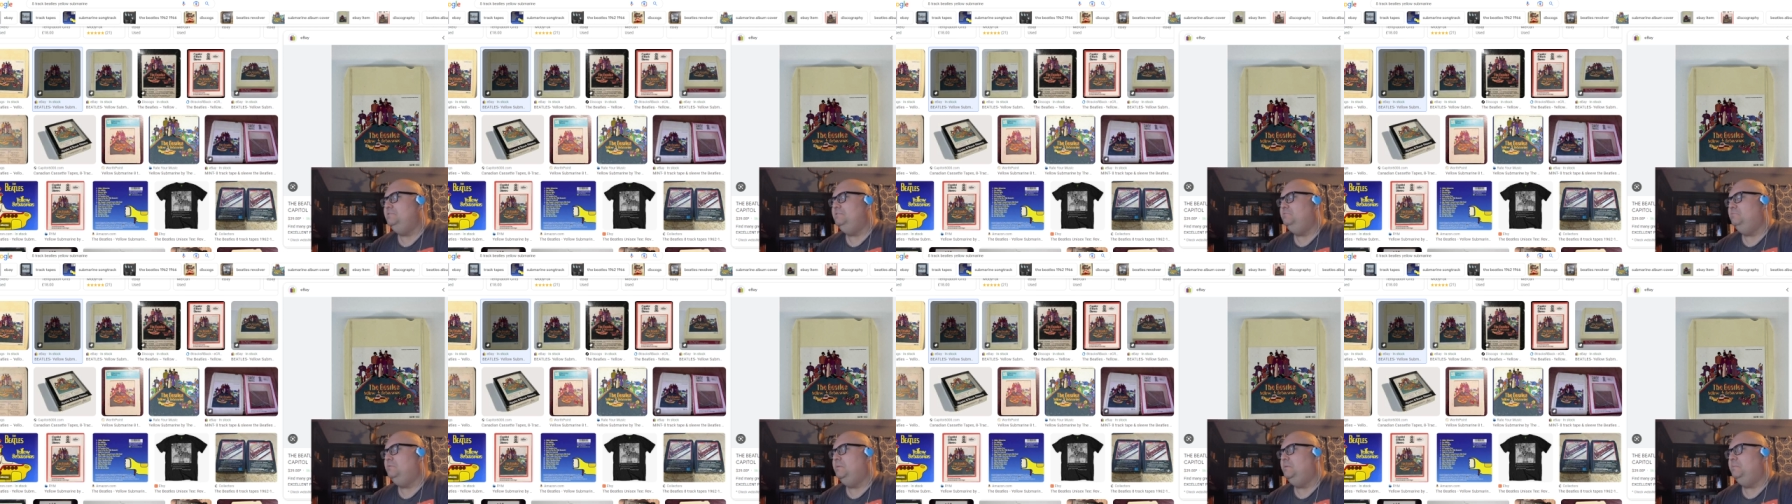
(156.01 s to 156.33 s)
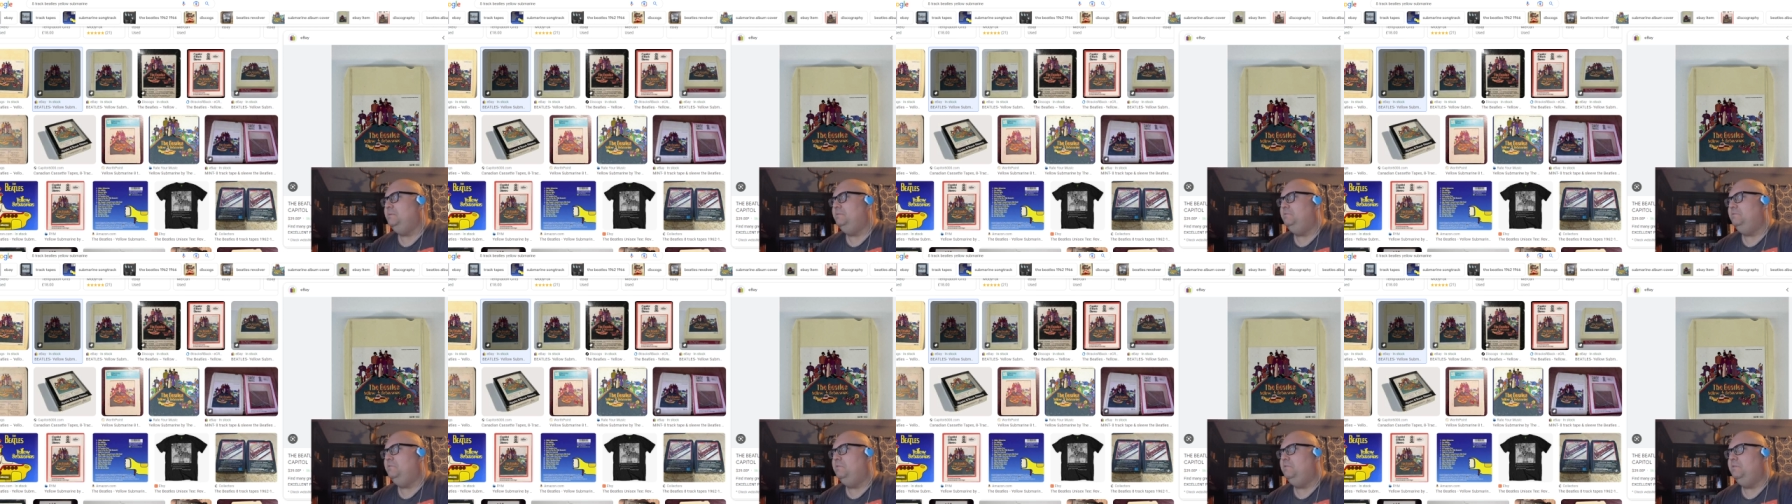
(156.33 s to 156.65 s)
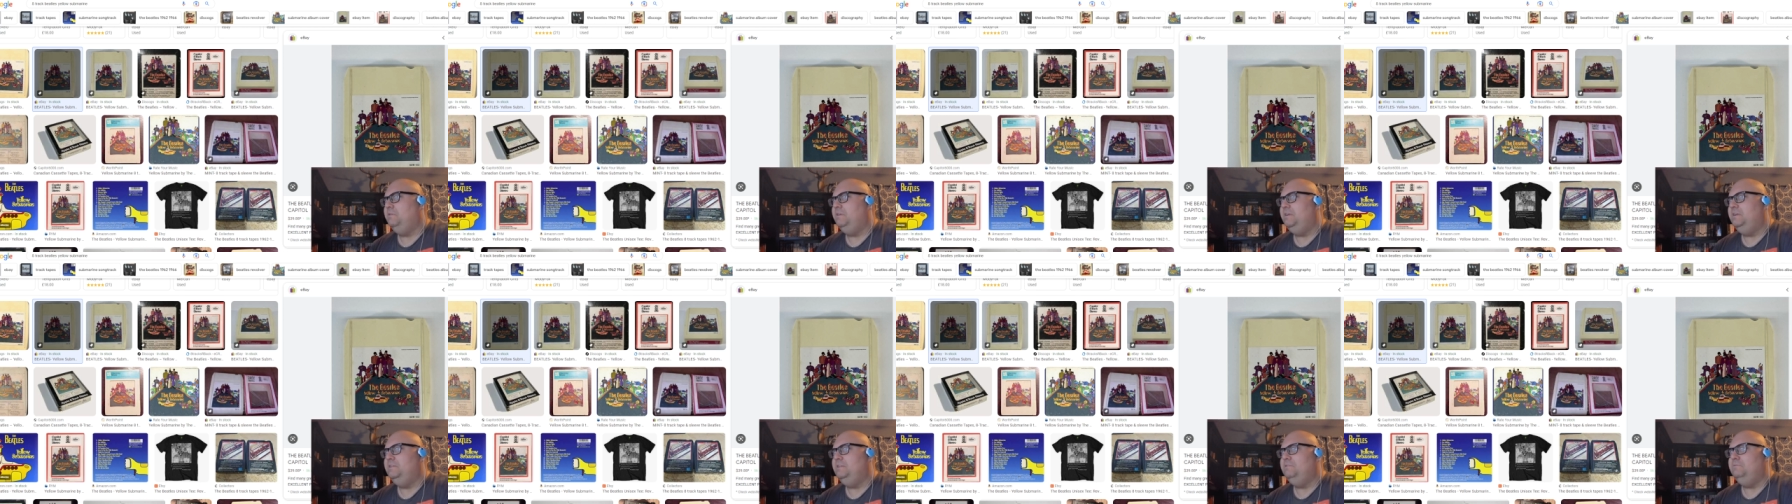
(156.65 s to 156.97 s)
You probably never
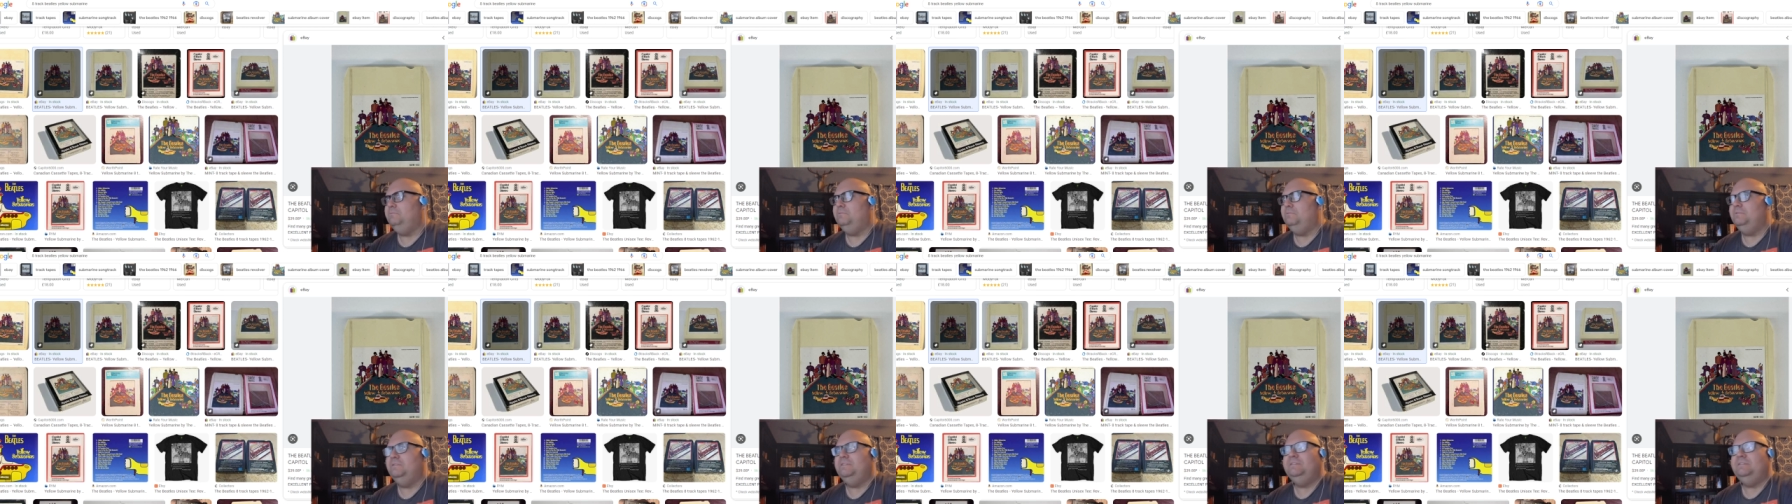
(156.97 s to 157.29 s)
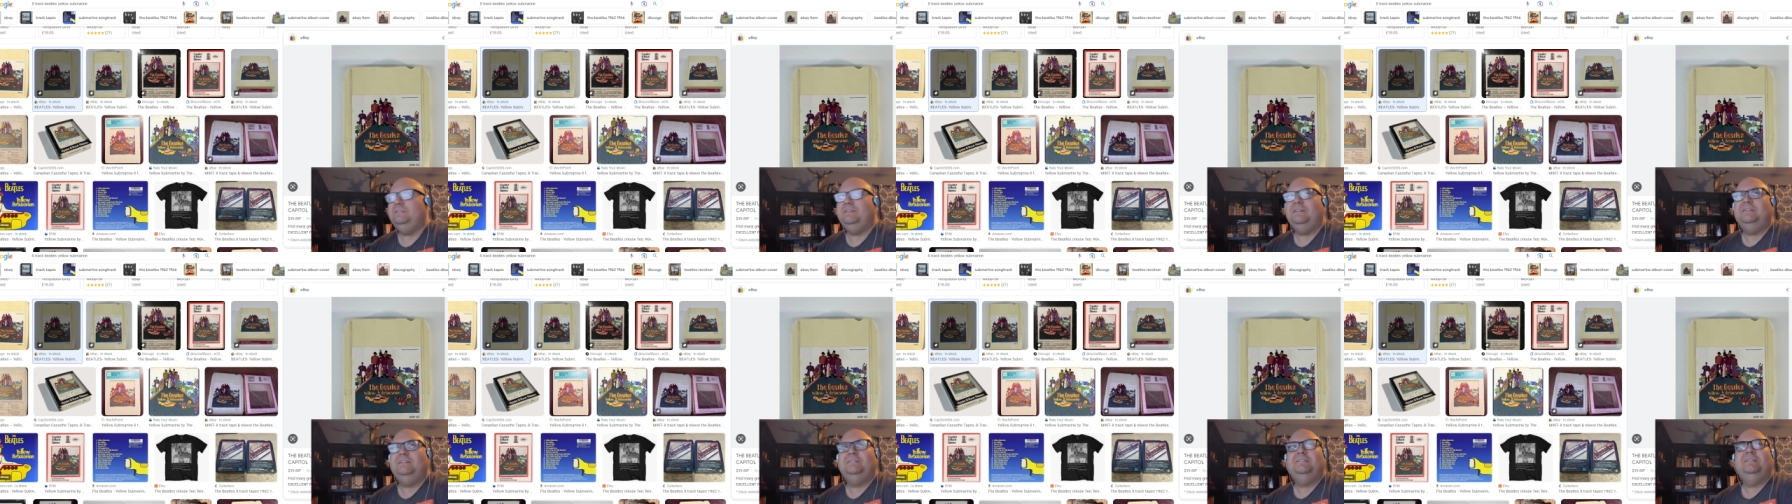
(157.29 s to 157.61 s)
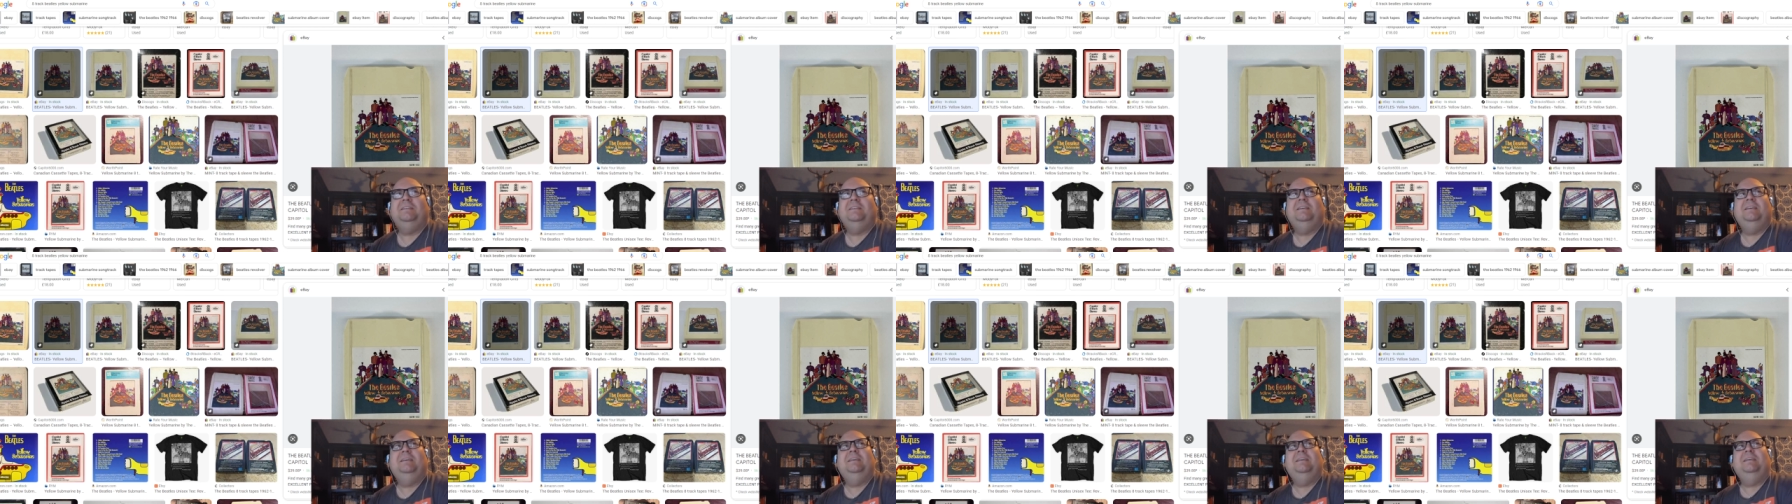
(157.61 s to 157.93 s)
heard of either one of these guys.
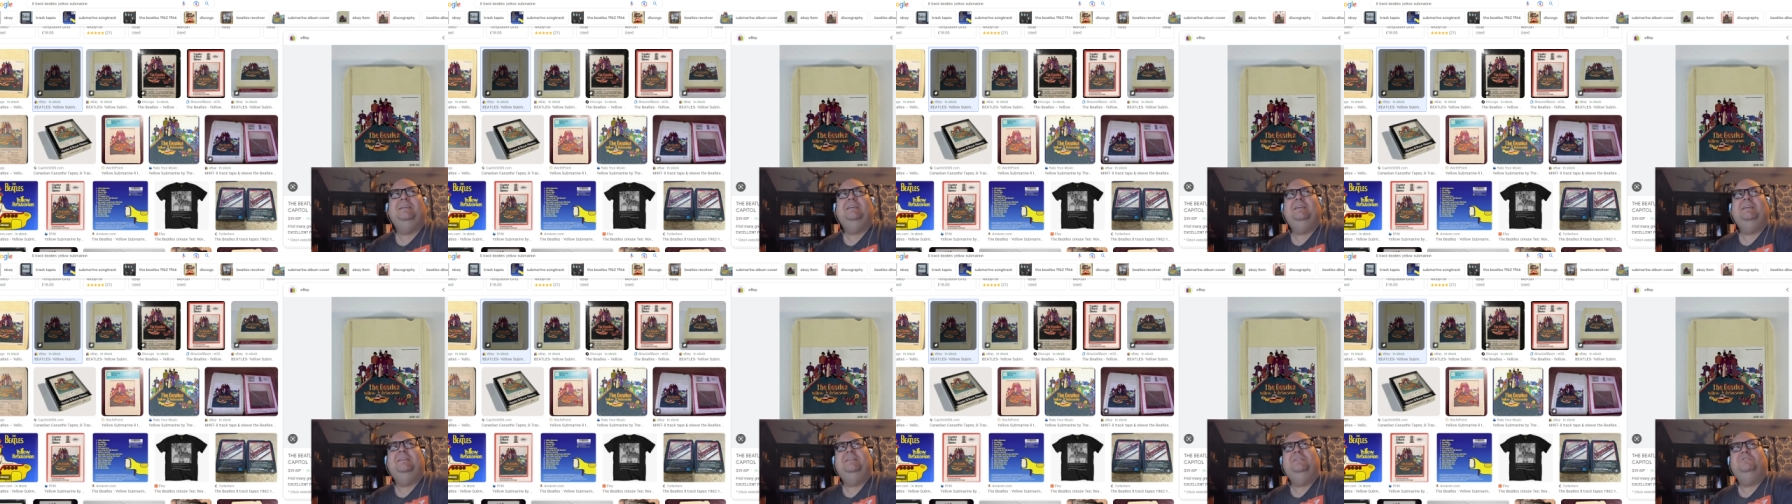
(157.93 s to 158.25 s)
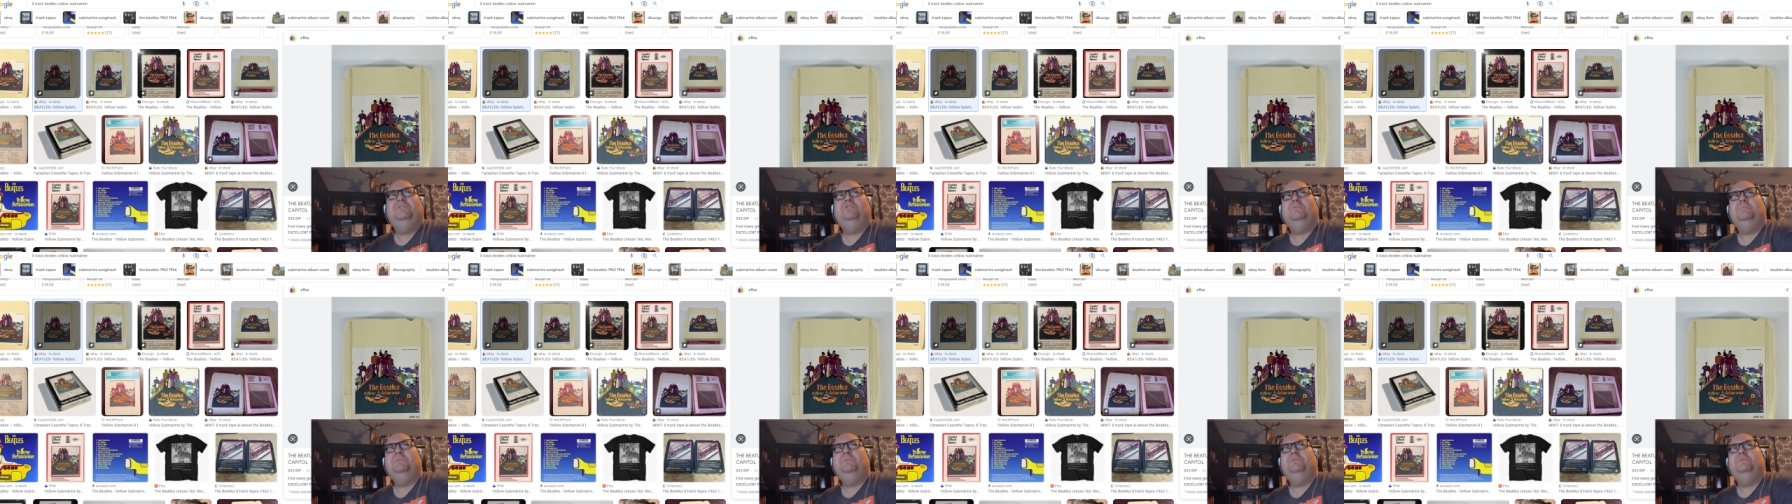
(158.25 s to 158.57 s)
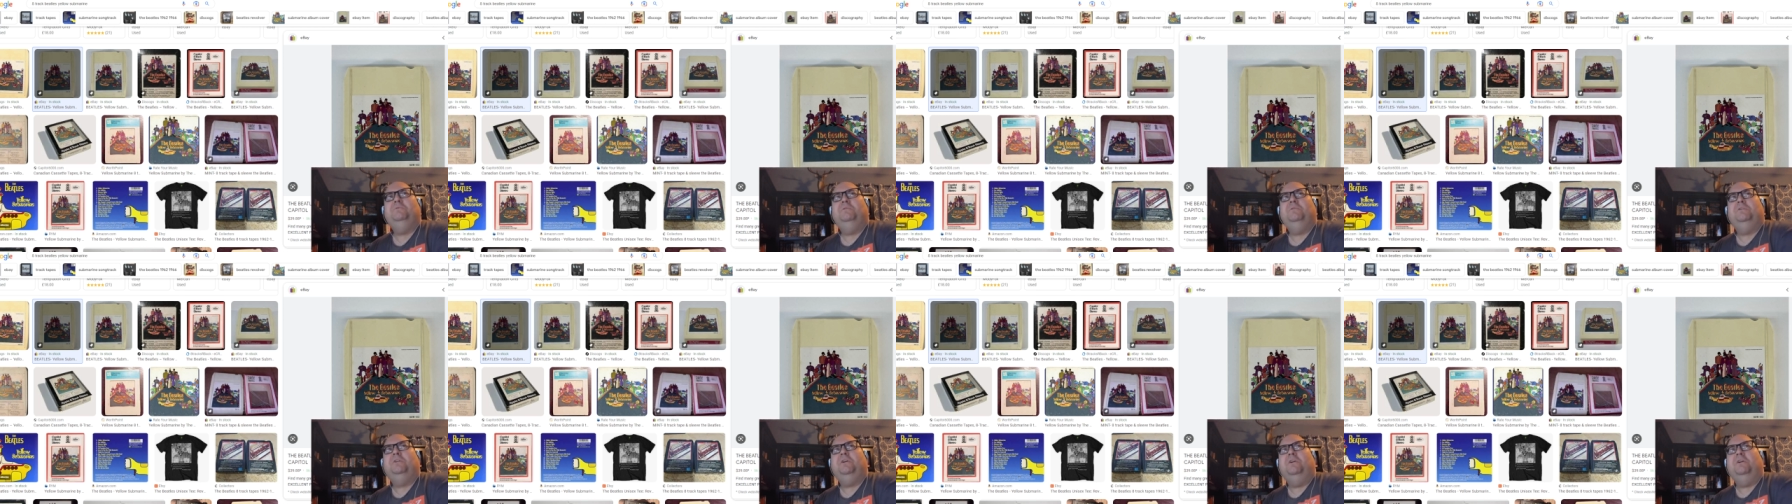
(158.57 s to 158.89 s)
And they took me
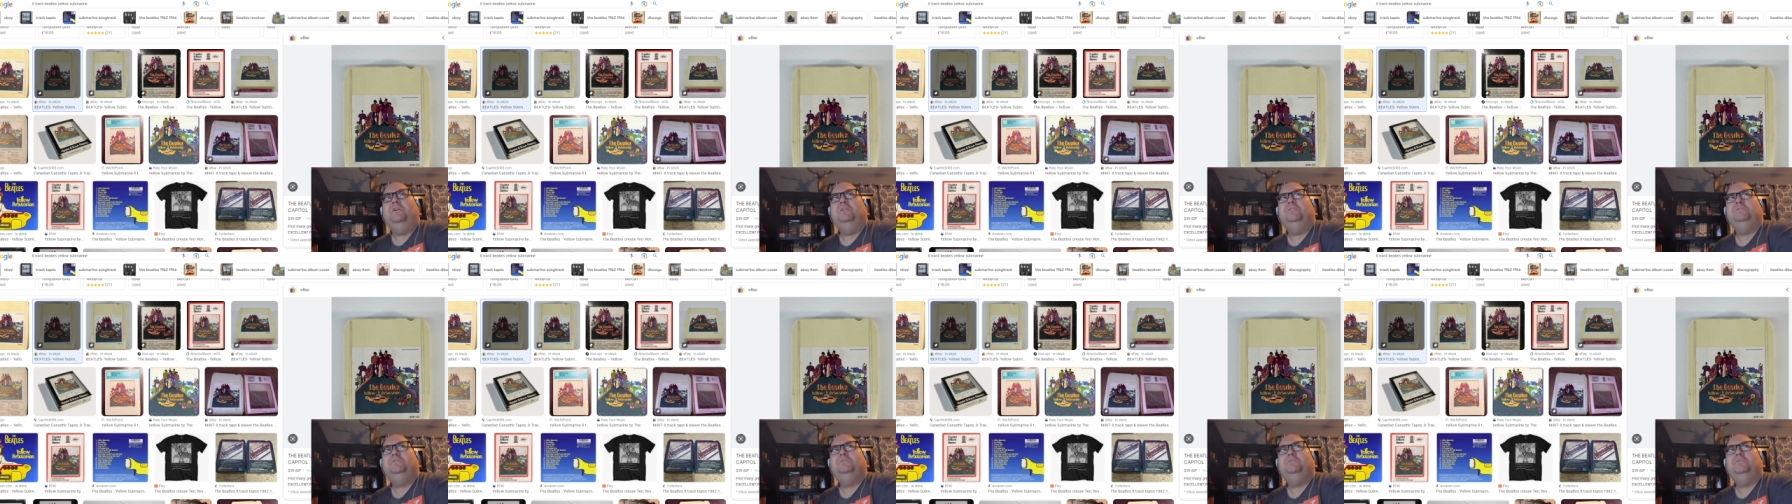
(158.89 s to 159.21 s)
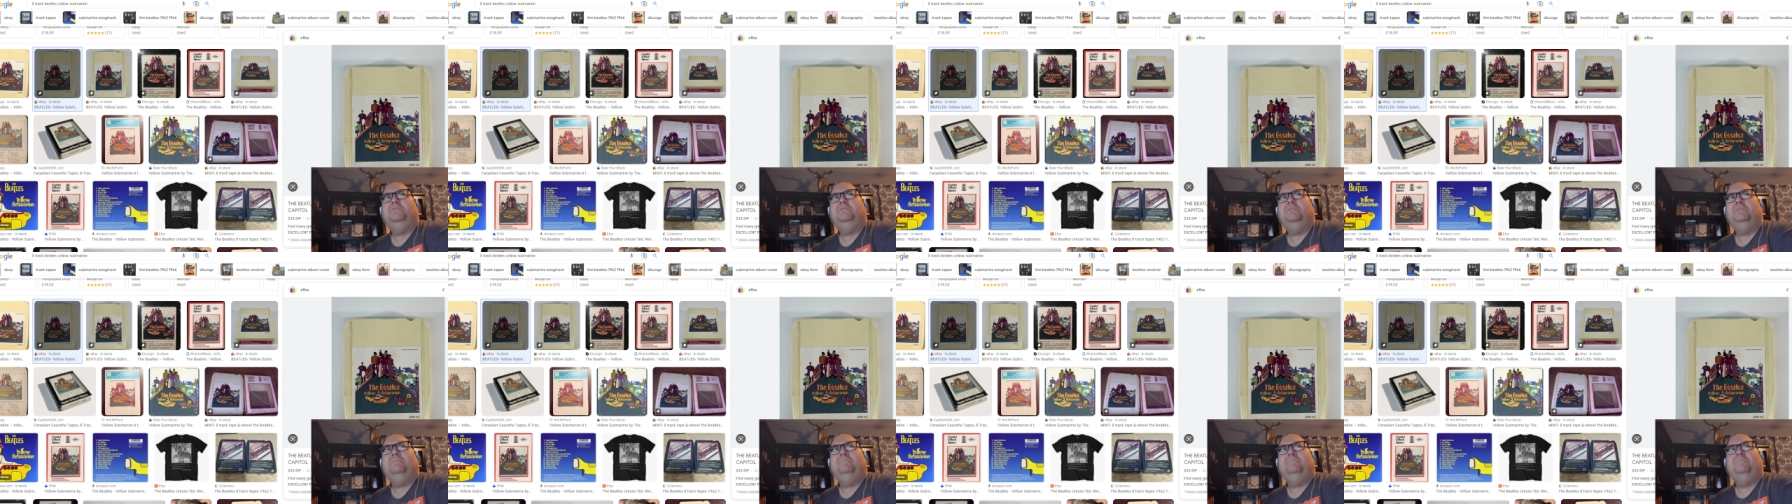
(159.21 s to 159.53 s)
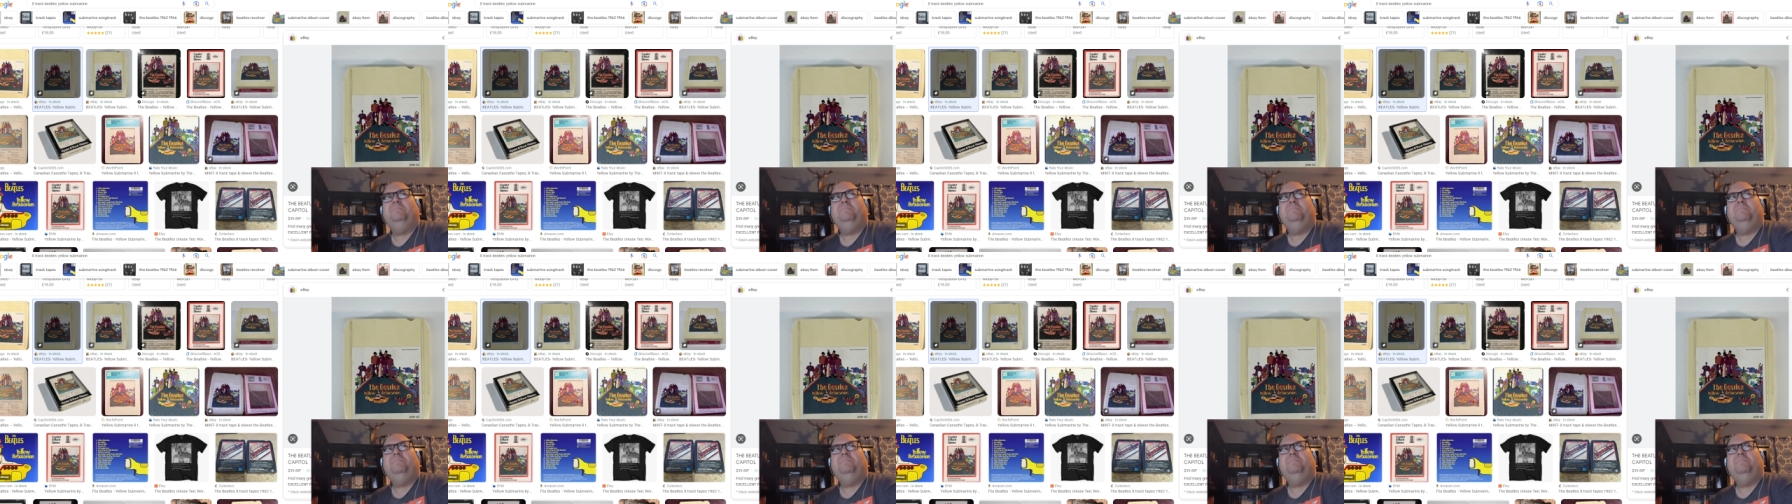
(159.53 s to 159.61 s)
to a concert